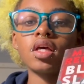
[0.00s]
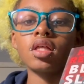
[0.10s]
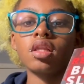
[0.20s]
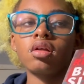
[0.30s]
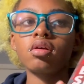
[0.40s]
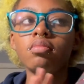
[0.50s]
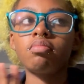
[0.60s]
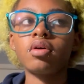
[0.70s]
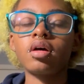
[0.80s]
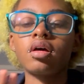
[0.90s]
it glitter,
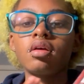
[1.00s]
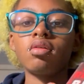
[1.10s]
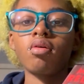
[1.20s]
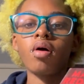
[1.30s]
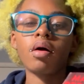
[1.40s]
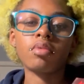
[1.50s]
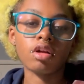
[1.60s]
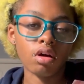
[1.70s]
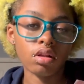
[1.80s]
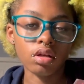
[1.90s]
but you know, I'm
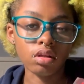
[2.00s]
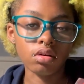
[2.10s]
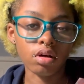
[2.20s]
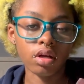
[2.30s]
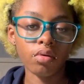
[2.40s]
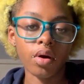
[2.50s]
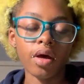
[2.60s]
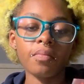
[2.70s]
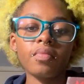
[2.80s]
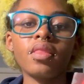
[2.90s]
gonna call it glitter
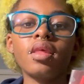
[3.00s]
anyway.